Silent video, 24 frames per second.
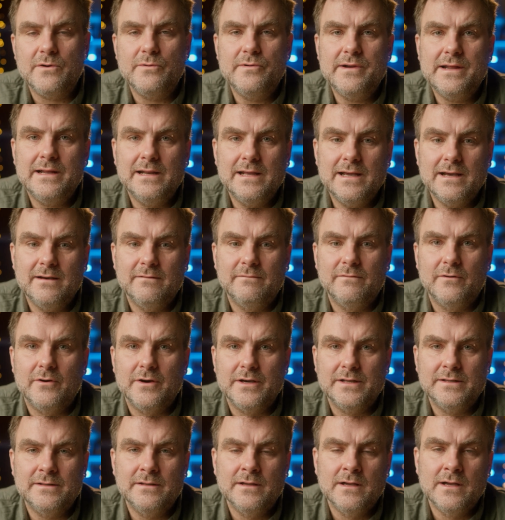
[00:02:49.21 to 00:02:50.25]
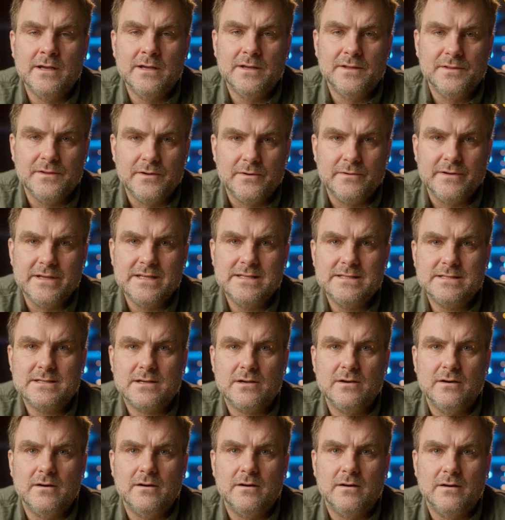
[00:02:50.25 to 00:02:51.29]
Really avoid the risk
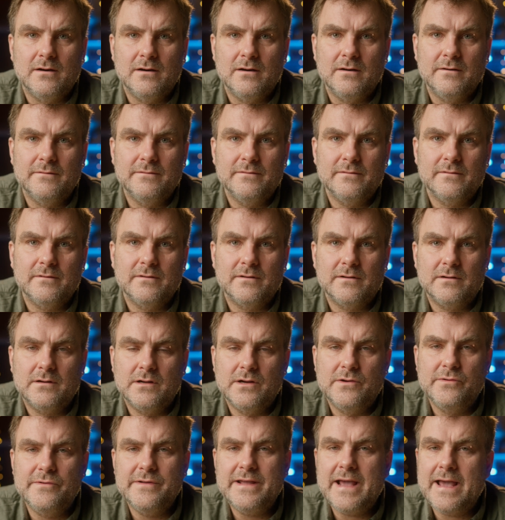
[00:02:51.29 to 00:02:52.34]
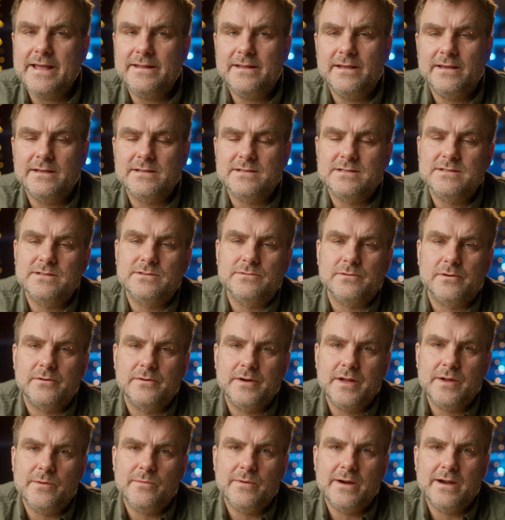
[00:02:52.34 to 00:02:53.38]
of creating a
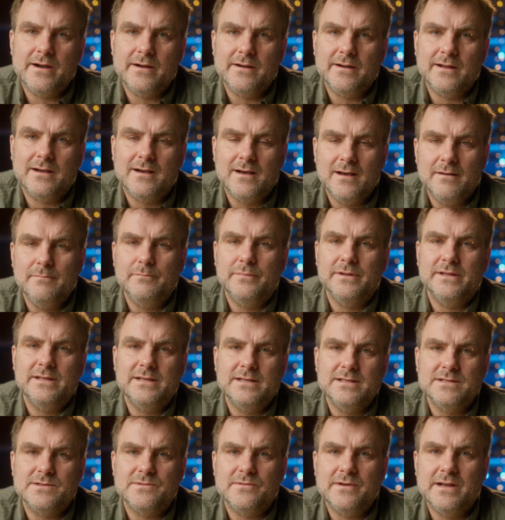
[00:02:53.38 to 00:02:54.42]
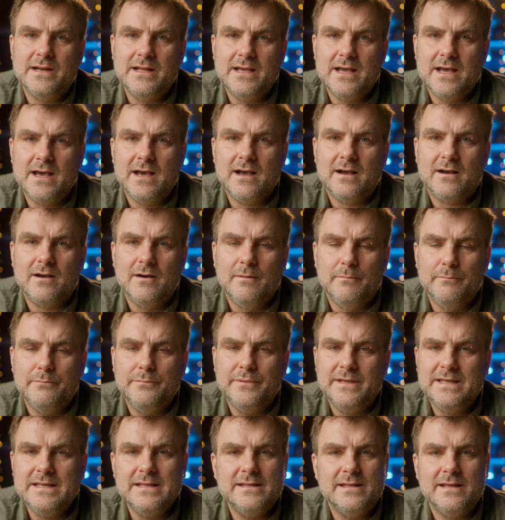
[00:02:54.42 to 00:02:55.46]
story where the company is really a
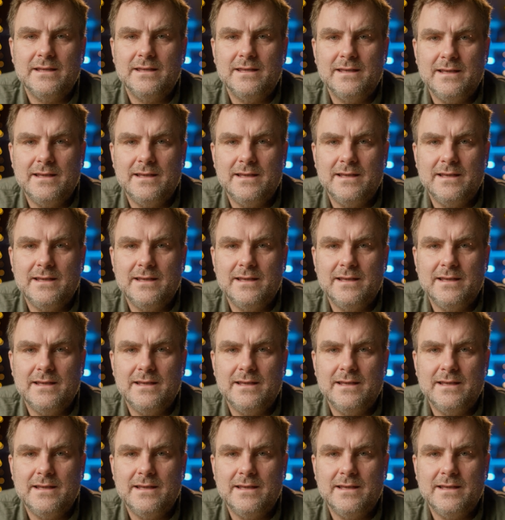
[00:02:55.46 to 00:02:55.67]
competing